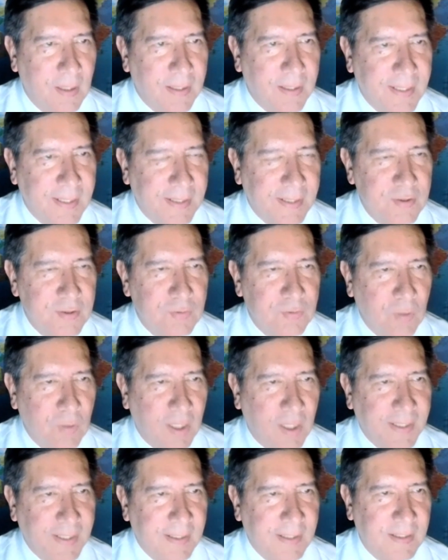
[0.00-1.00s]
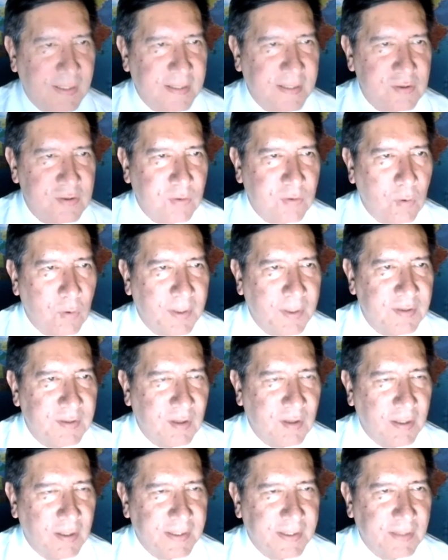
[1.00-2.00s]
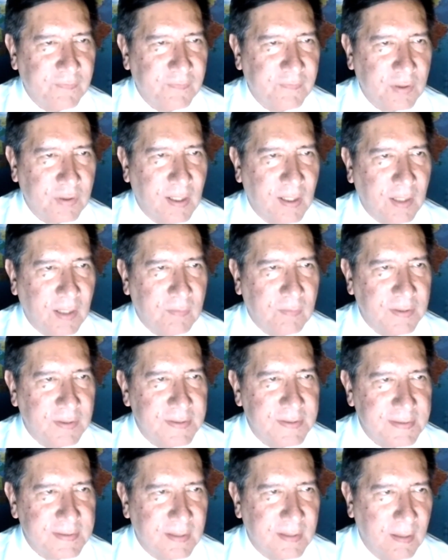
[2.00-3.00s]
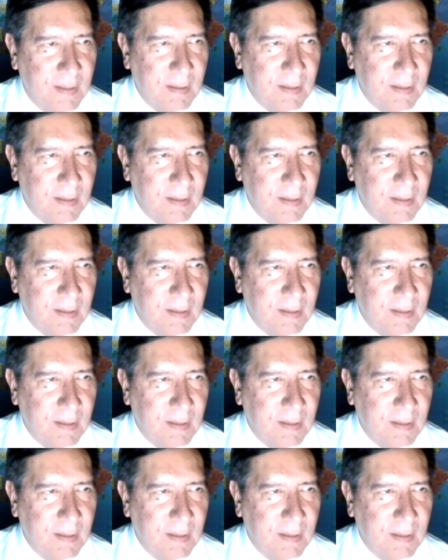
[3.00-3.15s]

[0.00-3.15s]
He is running against Lloyd Doggett for Congress